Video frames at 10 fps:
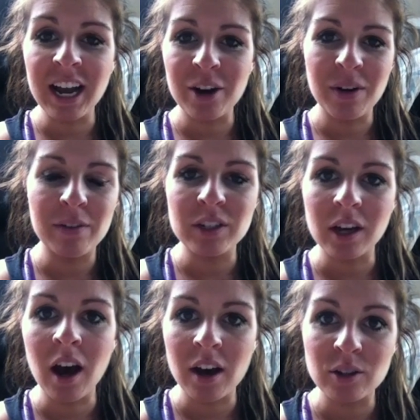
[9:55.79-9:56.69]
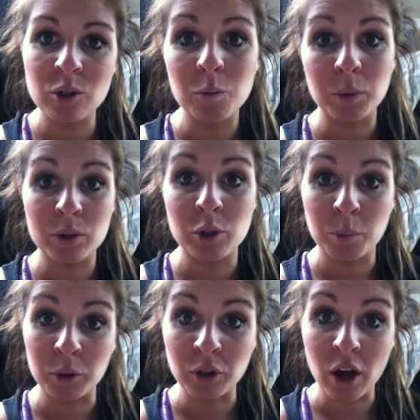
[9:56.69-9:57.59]
I don't have to cut super,
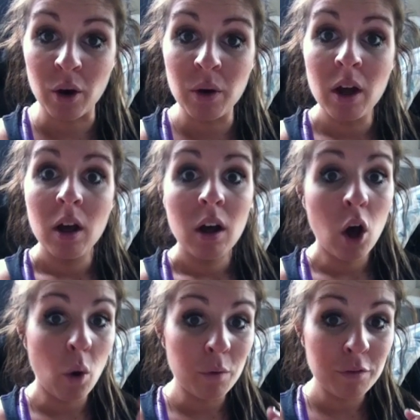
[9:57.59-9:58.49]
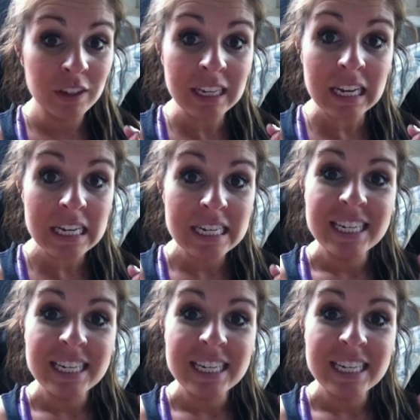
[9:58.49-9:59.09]
super low, hopefully,